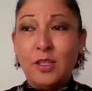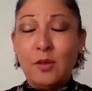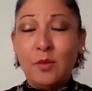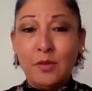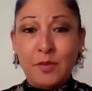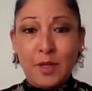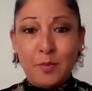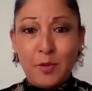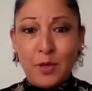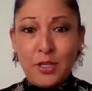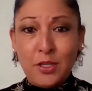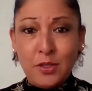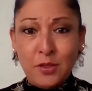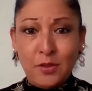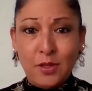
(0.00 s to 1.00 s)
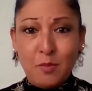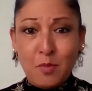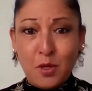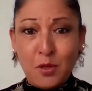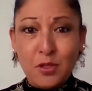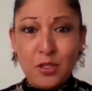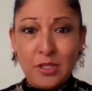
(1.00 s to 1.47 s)
lower vibrational
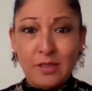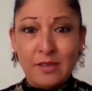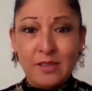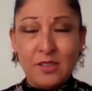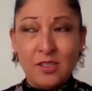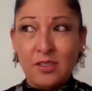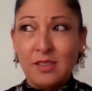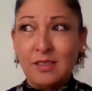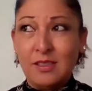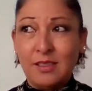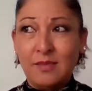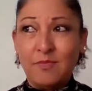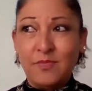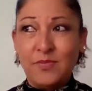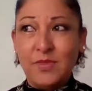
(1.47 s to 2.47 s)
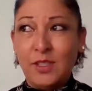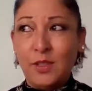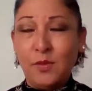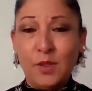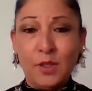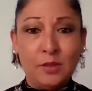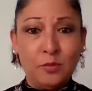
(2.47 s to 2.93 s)
emotions, just
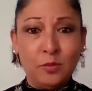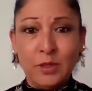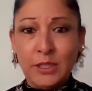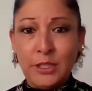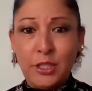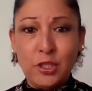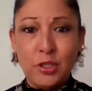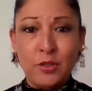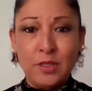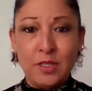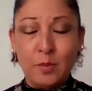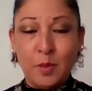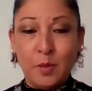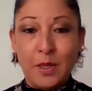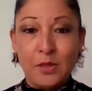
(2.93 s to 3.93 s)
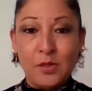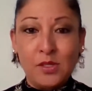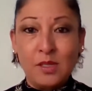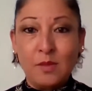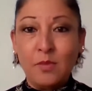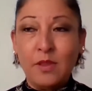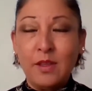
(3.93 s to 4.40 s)
you feel really churned up about
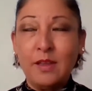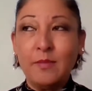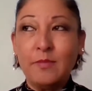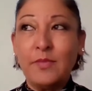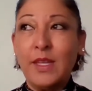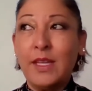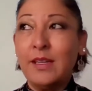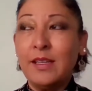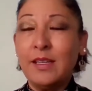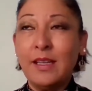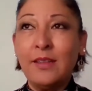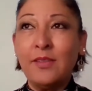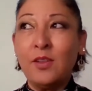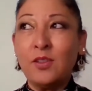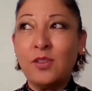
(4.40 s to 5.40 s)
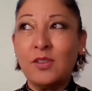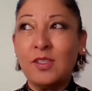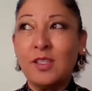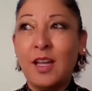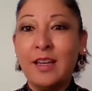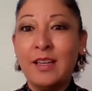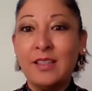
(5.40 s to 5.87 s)
something. And there's a
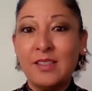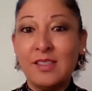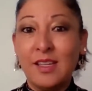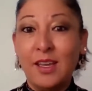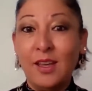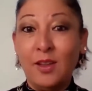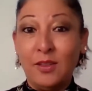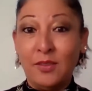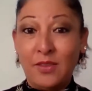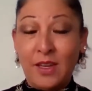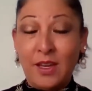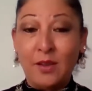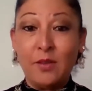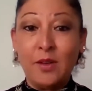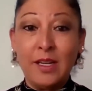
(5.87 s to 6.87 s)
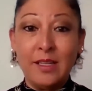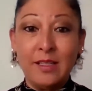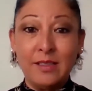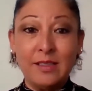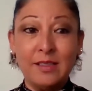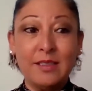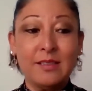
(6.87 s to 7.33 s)
sliding scale of that, right?
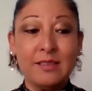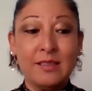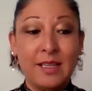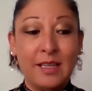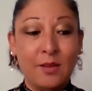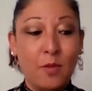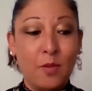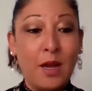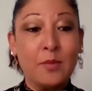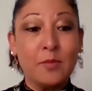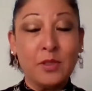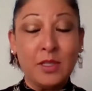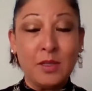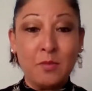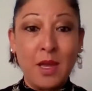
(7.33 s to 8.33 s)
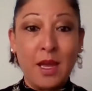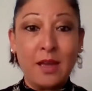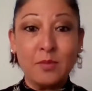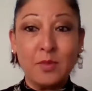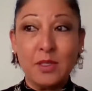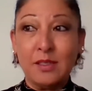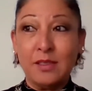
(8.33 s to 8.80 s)
It's like, wow, I'm really
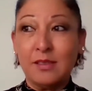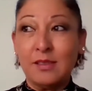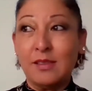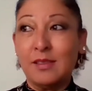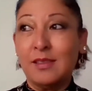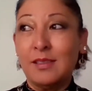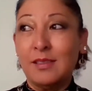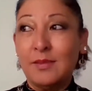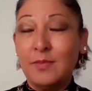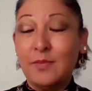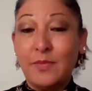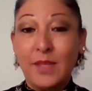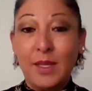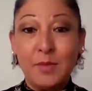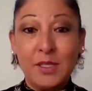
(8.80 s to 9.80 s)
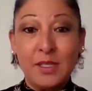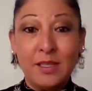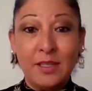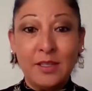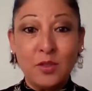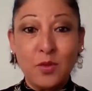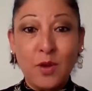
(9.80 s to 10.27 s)
mad because I'm
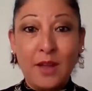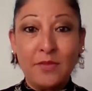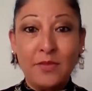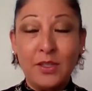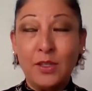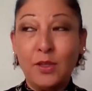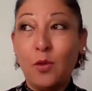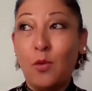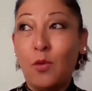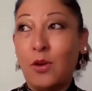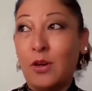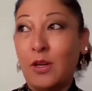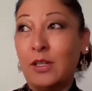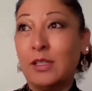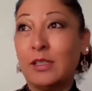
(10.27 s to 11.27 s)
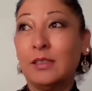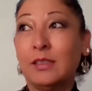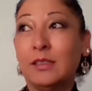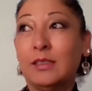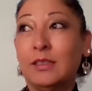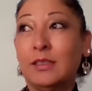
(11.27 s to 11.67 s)
sitting in traffic, or